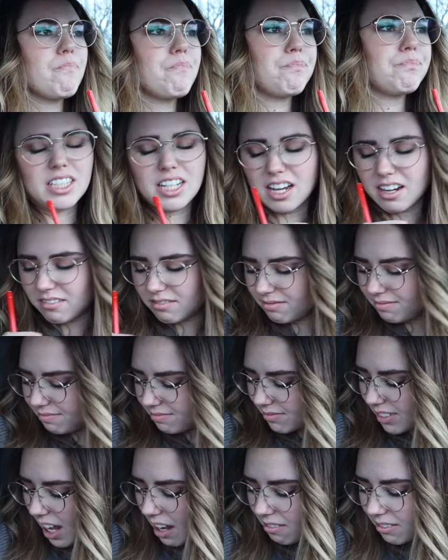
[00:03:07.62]
No,
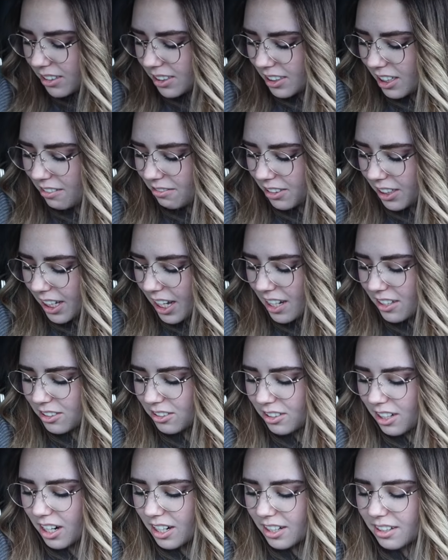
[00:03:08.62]
that one's definitely
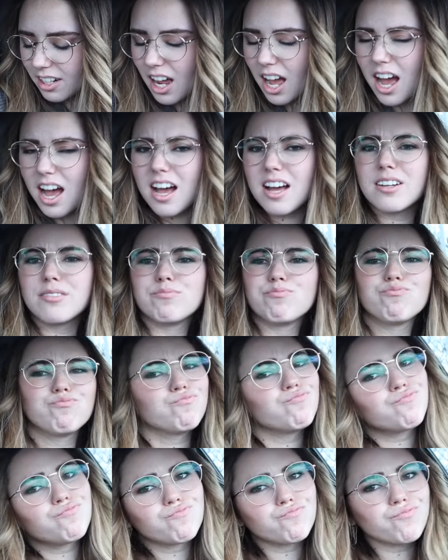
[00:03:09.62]
hazelnut.
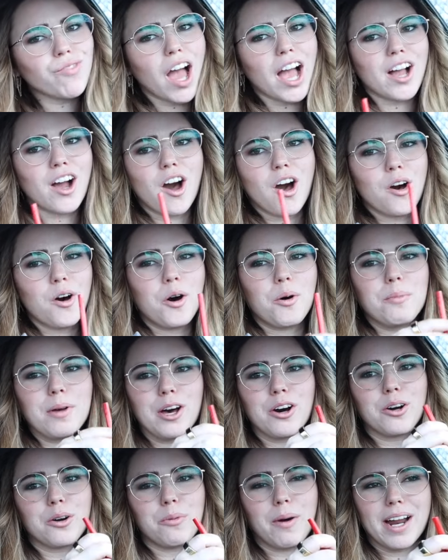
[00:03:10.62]
Um, I got whole
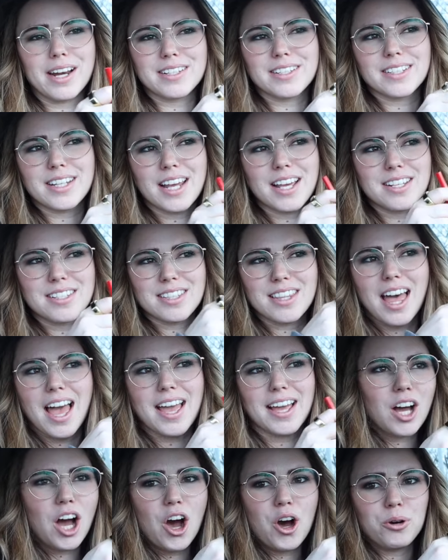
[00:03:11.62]
milk. Why does it taste
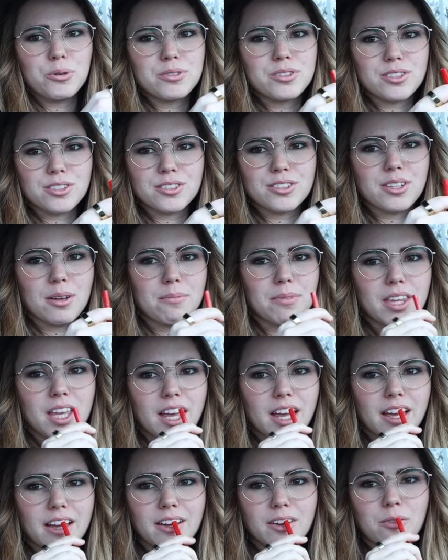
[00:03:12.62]
like oats or
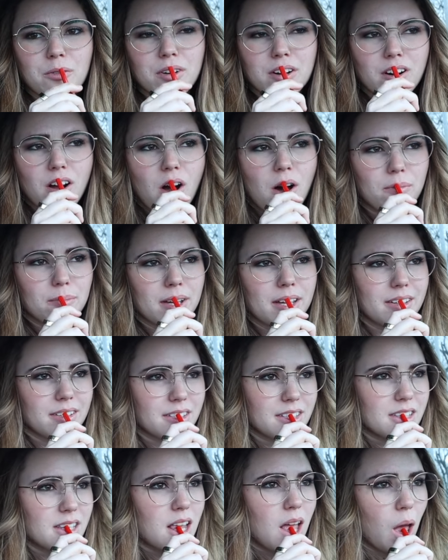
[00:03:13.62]
something, or
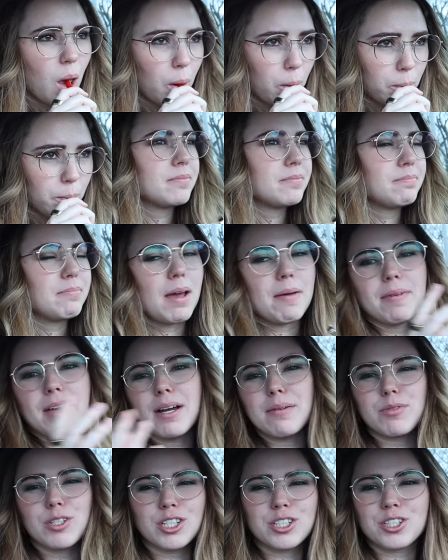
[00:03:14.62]
almonds? Maybe
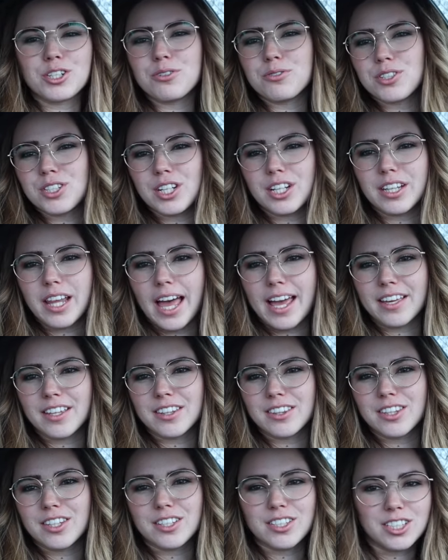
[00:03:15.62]
I'm just used to like
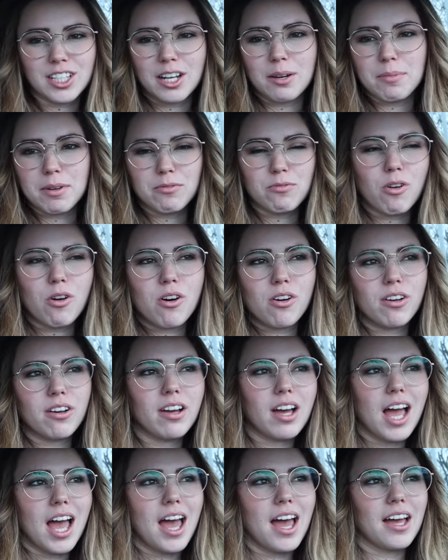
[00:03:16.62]
the cinnamon roll
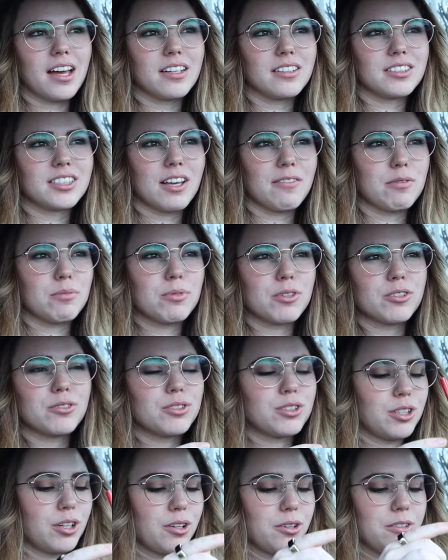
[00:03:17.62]
at Seven Brew,
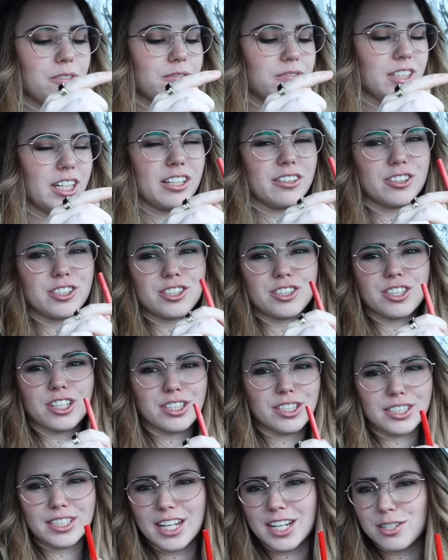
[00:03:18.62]
so vanilla just
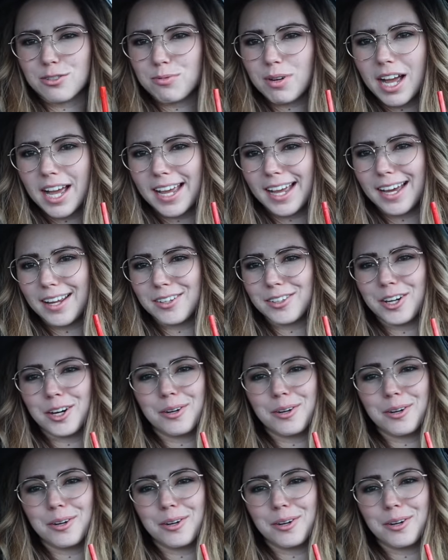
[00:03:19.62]
doesn't taste right. I don't